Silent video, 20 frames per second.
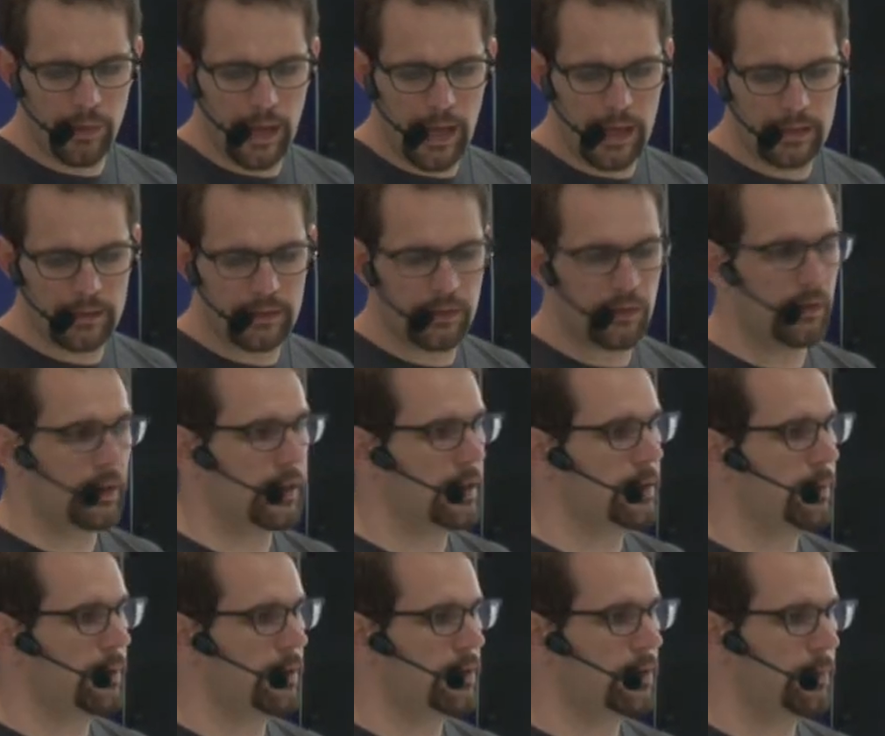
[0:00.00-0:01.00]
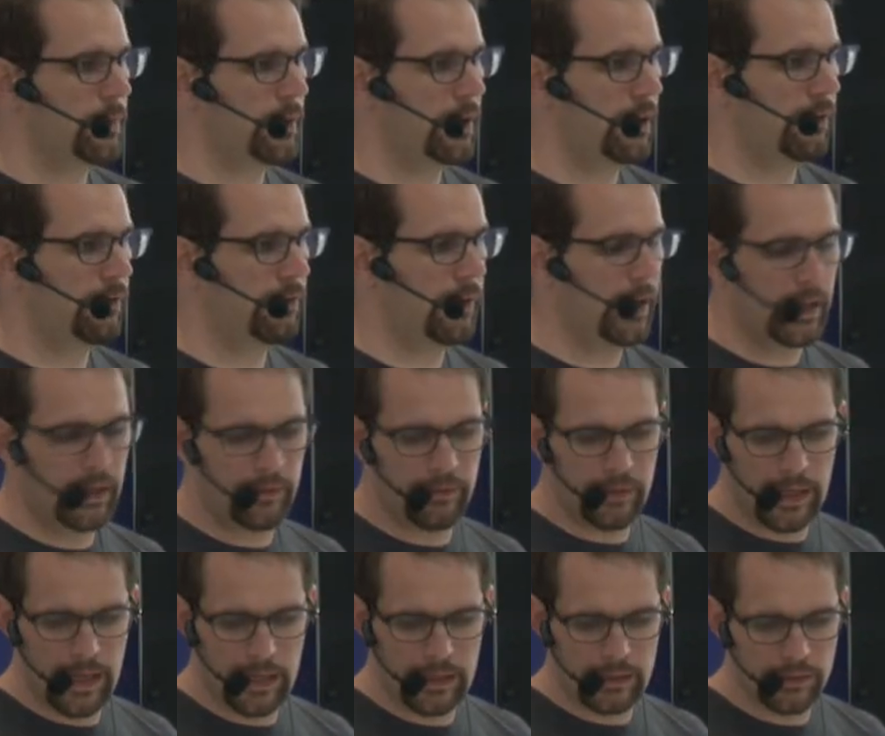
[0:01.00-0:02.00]
x corresponds to p of y given
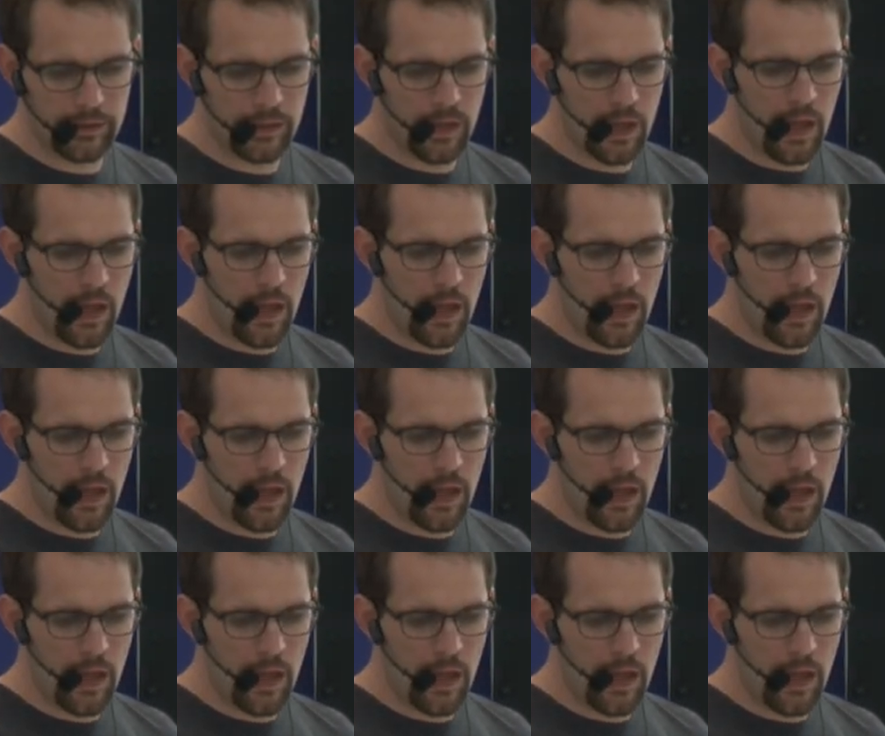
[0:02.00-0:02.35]
x.